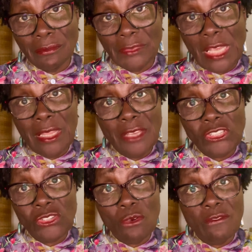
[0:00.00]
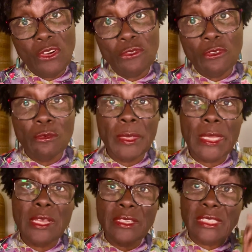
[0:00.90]
And they're so vulnerable
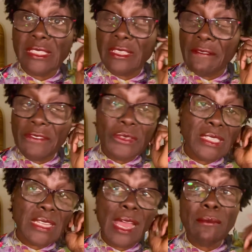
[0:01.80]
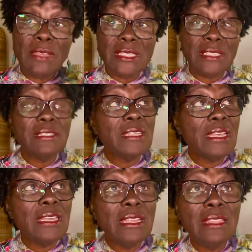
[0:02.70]
because it's their first time, as I
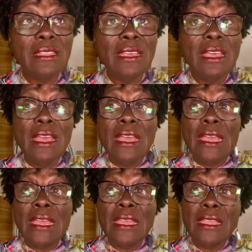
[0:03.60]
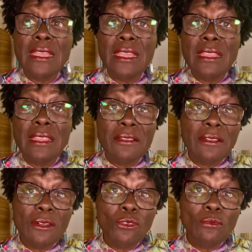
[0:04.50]
said, in their
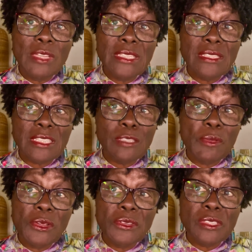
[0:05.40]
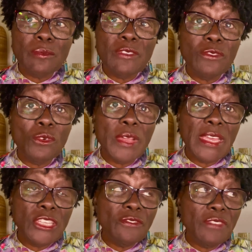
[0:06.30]
homeless experience before
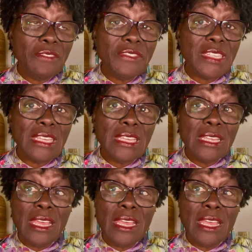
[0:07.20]
age 50.